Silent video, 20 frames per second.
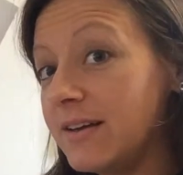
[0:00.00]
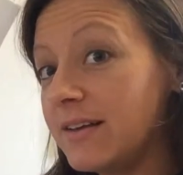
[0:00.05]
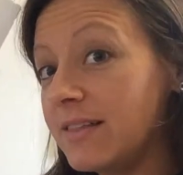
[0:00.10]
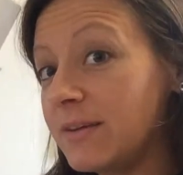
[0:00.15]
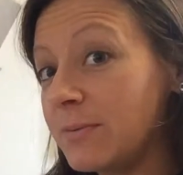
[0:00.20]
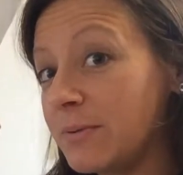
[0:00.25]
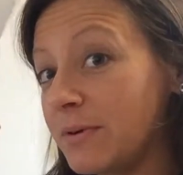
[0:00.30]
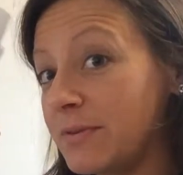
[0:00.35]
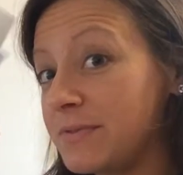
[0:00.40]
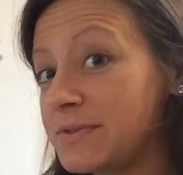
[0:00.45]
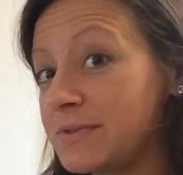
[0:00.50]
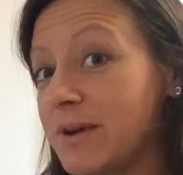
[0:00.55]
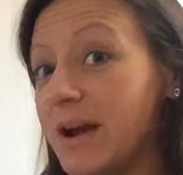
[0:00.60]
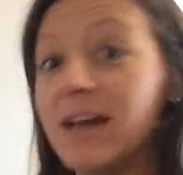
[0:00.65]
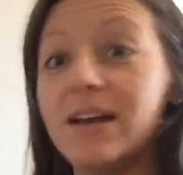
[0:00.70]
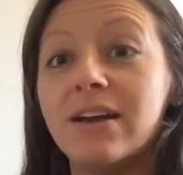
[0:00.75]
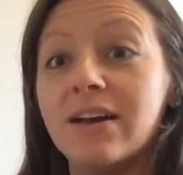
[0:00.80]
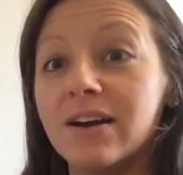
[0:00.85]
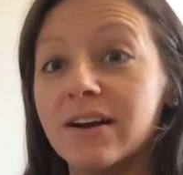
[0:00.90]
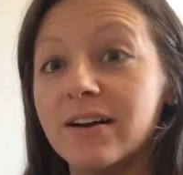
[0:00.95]
the proof's
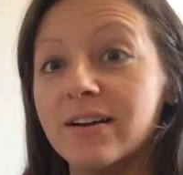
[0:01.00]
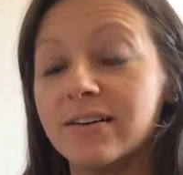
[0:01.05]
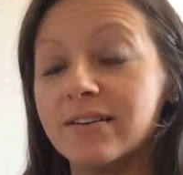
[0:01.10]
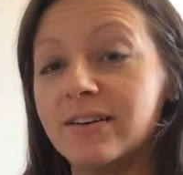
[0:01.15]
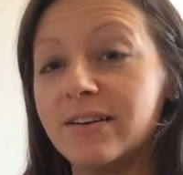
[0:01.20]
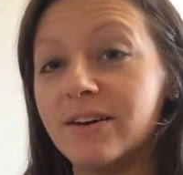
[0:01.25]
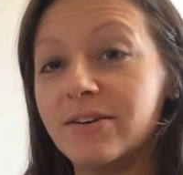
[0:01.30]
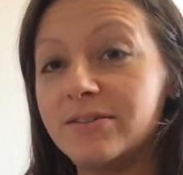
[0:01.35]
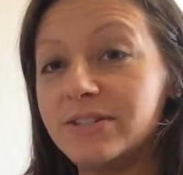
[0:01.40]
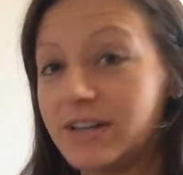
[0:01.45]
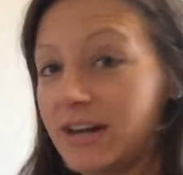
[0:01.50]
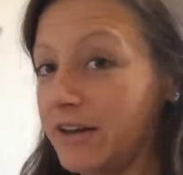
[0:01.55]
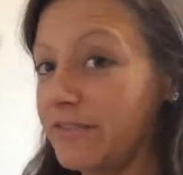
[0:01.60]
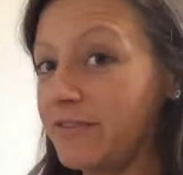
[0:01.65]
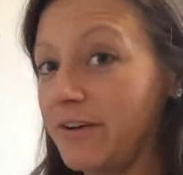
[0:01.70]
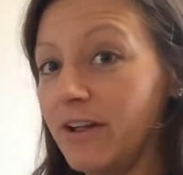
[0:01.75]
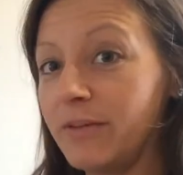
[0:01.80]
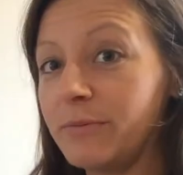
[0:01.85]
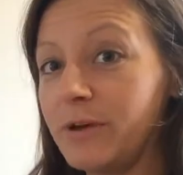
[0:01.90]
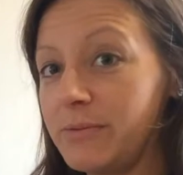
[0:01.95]
right here. You know, did I
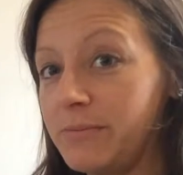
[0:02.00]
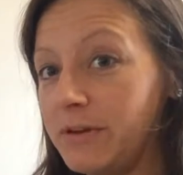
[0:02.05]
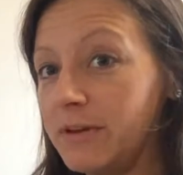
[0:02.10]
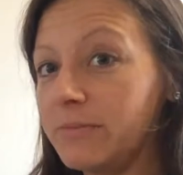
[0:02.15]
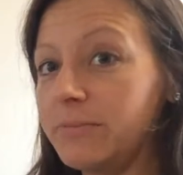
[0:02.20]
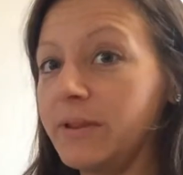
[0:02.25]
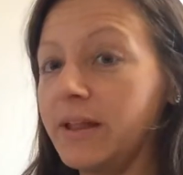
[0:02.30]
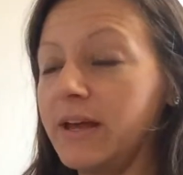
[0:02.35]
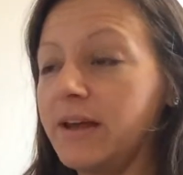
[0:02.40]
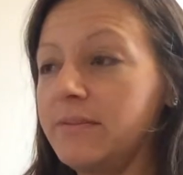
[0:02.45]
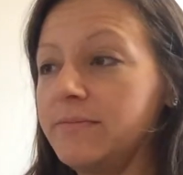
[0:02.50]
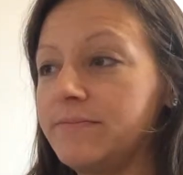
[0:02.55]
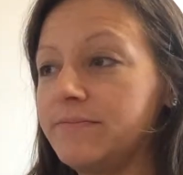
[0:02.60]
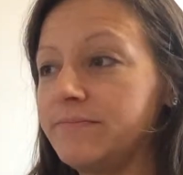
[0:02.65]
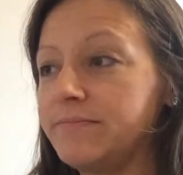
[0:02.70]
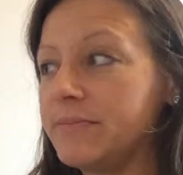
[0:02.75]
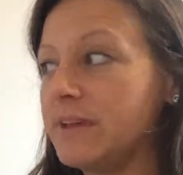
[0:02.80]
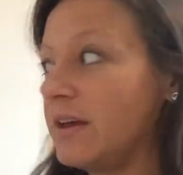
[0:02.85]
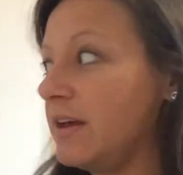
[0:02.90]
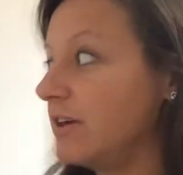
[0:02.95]
follow my meal plan?
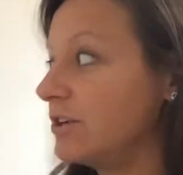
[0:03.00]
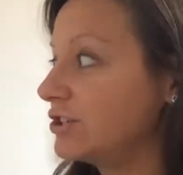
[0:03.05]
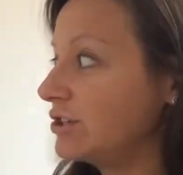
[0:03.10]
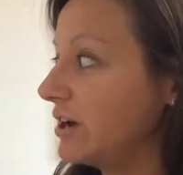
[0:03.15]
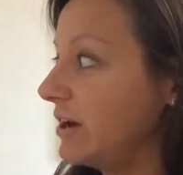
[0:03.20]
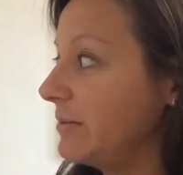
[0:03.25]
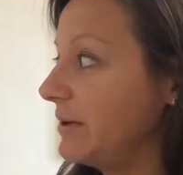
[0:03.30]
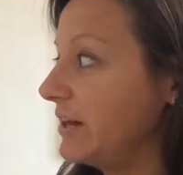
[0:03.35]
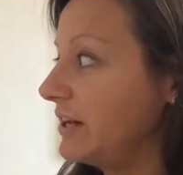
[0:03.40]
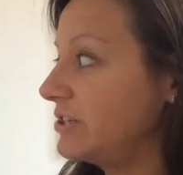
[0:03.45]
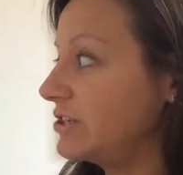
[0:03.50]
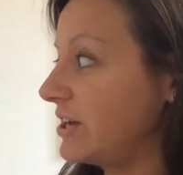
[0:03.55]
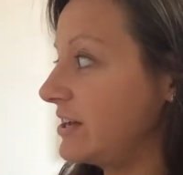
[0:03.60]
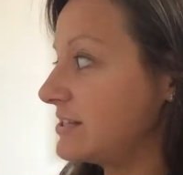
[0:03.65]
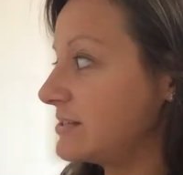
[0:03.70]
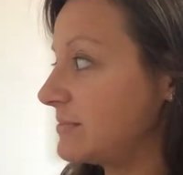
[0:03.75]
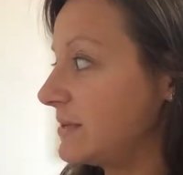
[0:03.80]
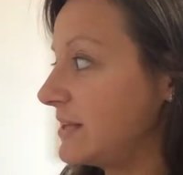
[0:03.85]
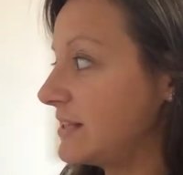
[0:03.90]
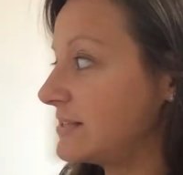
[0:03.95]
Sure, I made
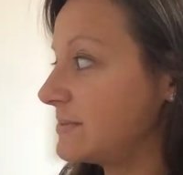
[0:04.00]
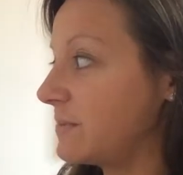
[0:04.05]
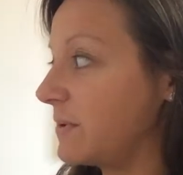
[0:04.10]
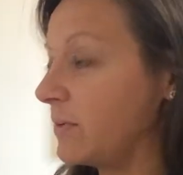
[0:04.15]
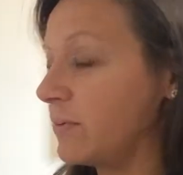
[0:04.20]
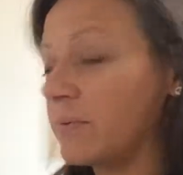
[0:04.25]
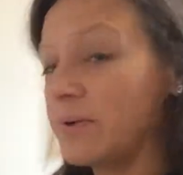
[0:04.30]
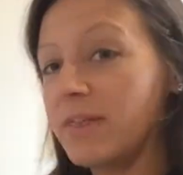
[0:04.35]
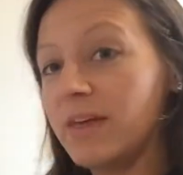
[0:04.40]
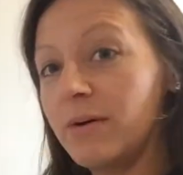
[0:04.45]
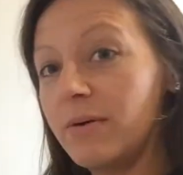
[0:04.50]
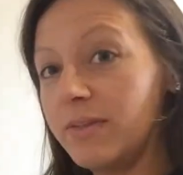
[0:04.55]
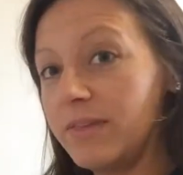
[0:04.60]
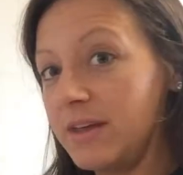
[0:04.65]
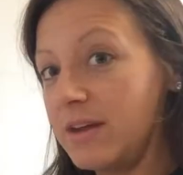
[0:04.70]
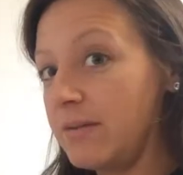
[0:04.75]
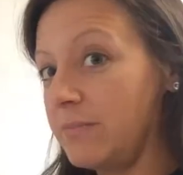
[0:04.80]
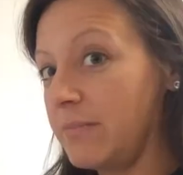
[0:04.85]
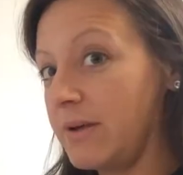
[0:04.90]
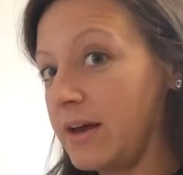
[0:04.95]
adjustments, but were they
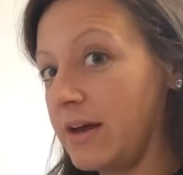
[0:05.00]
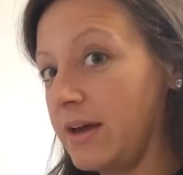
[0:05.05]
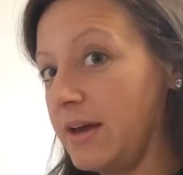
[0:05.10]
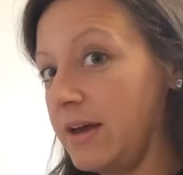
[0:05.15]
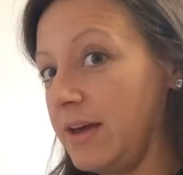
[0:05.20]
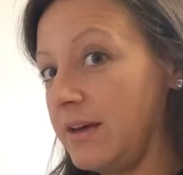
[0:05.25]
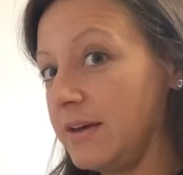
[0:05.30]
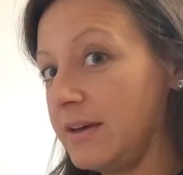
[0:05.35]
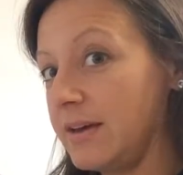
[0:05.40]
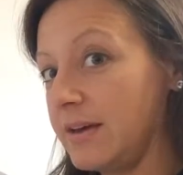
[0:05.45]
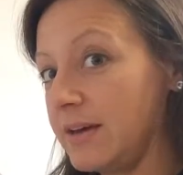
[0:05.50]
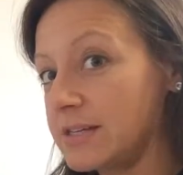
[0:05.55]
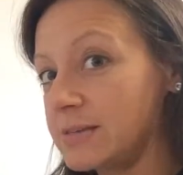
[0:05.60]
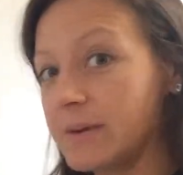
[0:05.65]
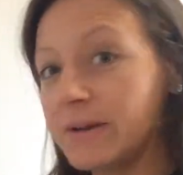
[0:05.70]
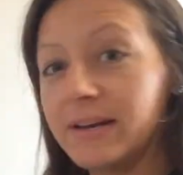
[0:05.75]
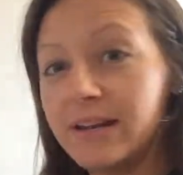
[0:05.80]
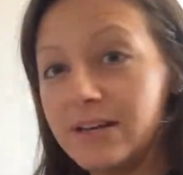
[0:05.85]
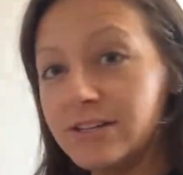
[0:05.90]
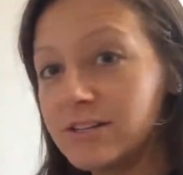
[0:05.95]
within my
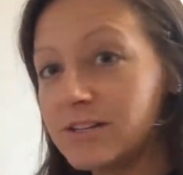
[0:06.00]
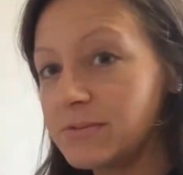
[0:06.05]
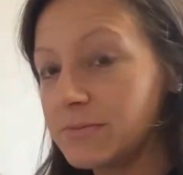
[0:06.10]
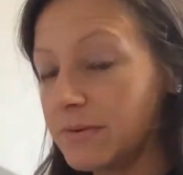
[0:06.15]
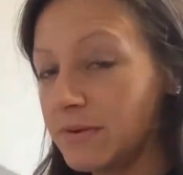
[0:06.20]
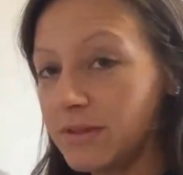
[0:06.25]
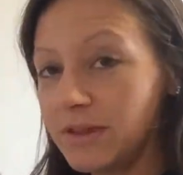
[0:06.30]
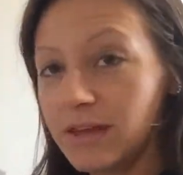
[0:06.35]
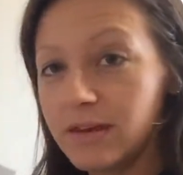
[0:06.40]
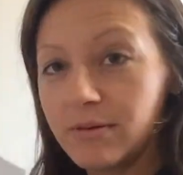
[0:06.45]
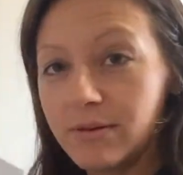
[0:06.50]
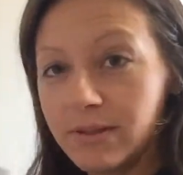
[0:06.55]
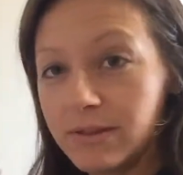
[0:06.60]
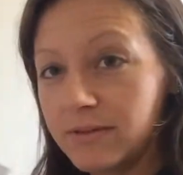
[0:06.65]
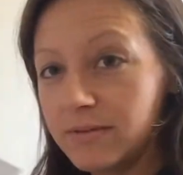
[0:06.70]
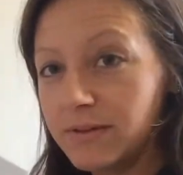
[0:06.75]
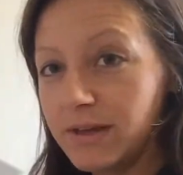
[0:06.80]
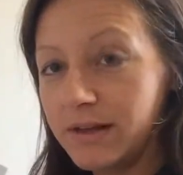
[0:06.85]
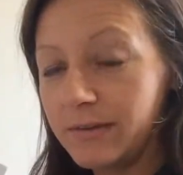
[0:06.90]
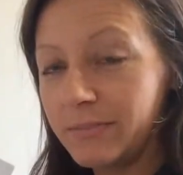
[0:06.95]
expectations? Were they
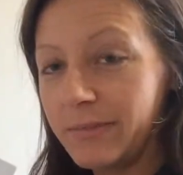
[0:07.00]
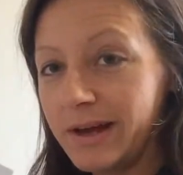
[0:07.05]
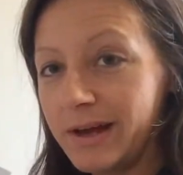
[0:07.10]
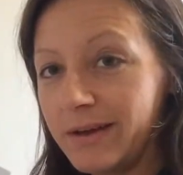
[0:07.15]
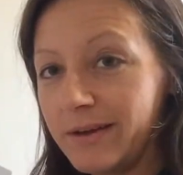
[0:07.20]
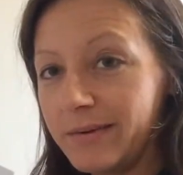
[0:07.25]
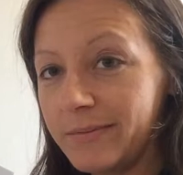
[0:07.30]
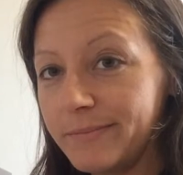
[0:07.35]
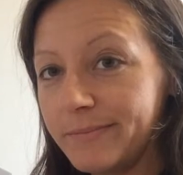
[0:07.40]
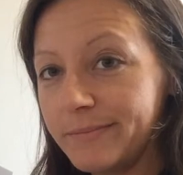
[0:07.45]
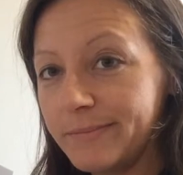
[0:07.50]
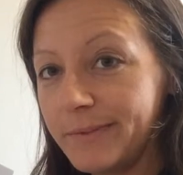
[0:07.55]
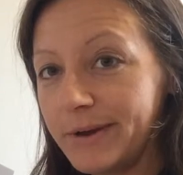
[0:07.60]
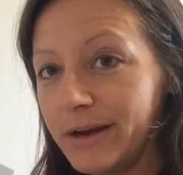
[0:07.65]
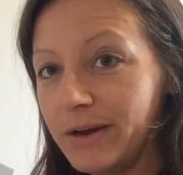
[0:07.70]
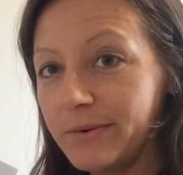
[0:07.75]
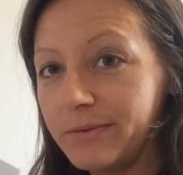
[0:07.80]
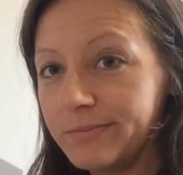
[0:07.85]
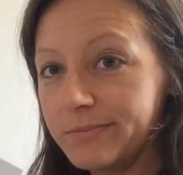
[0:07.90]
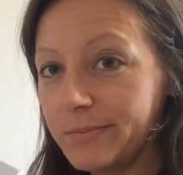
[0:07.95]
within my
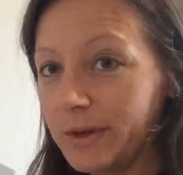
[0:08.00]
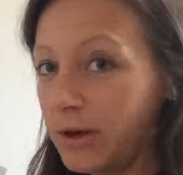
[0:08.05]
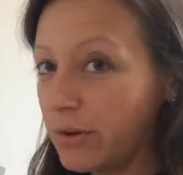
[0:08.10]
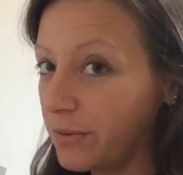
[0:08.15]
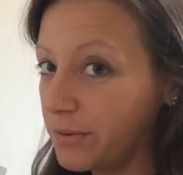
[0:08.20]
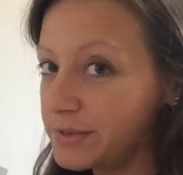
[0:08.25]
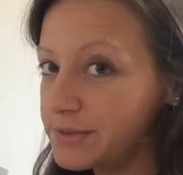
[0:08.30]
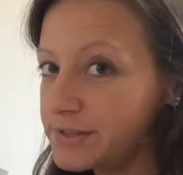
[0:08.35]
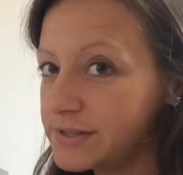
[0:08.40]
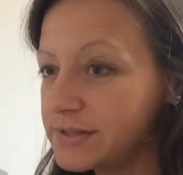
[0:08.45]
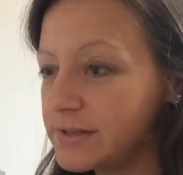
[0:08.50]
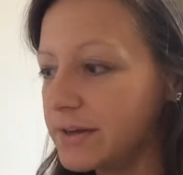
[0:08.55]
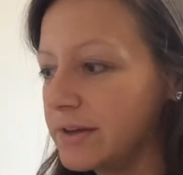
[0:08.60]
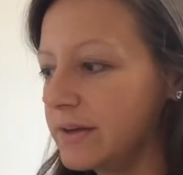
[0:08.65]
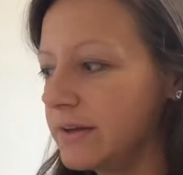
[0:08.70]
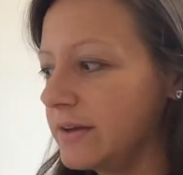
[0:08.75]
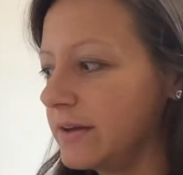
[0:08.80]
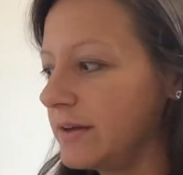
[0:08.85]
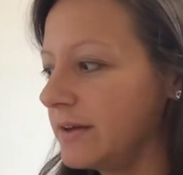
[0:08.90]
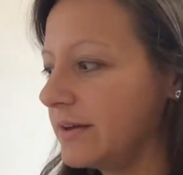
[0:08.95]
goals?
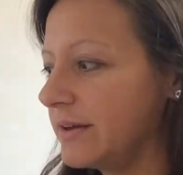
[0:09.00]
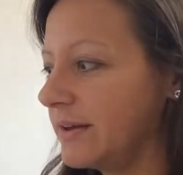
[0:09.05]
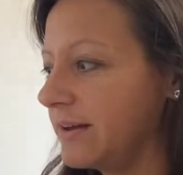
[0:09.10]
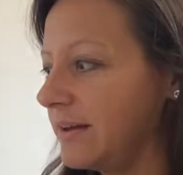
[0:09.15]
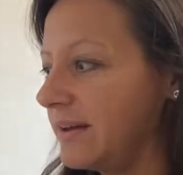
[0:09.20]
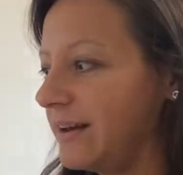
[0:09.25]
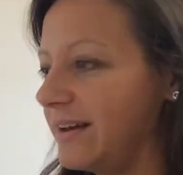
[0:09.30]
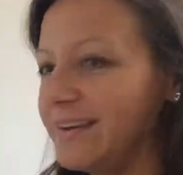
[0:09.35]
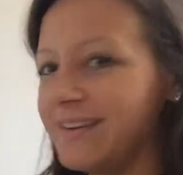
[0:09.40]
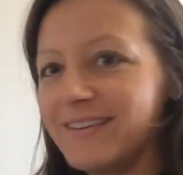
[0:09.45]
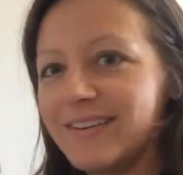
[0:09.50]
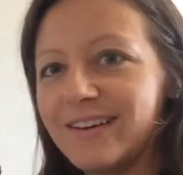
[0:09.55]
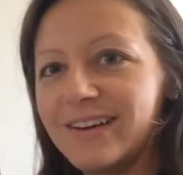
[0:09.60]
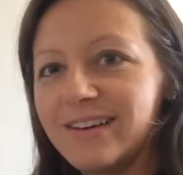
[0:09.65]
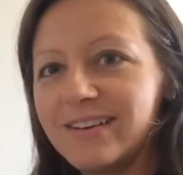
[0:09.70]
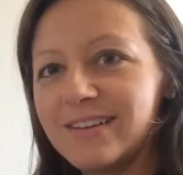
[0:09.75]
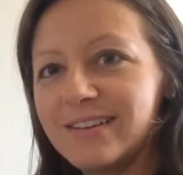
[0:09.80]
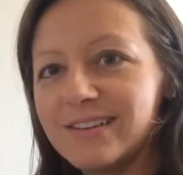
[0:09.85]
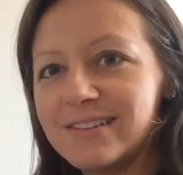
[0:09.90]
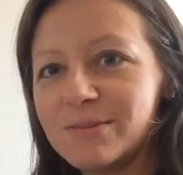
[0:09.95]

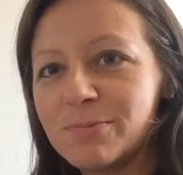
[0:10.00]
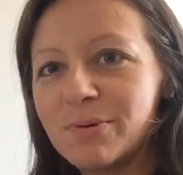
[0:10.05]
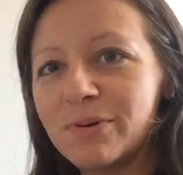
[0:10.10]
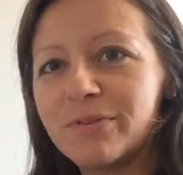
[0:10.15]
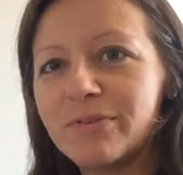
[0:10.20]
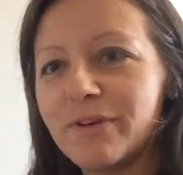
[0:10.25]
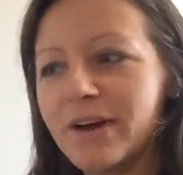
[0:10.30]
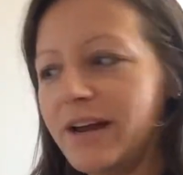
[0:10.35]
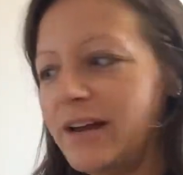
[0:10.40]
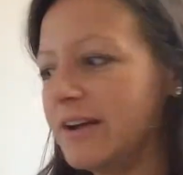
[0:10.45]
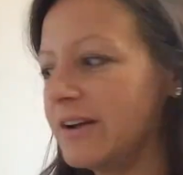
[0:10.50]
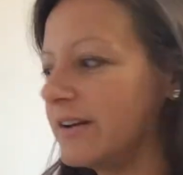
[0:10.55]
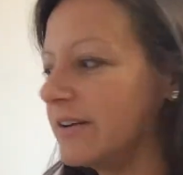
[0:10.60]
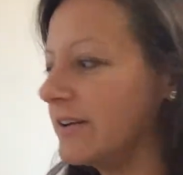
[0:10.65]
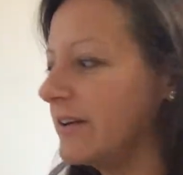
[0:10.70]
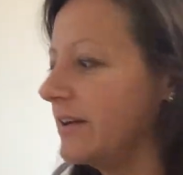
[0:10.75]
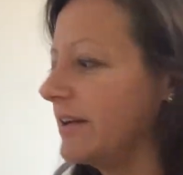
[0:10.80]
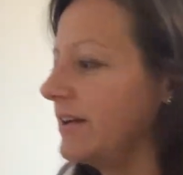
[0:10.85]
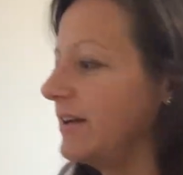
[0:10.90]
It's proof right here.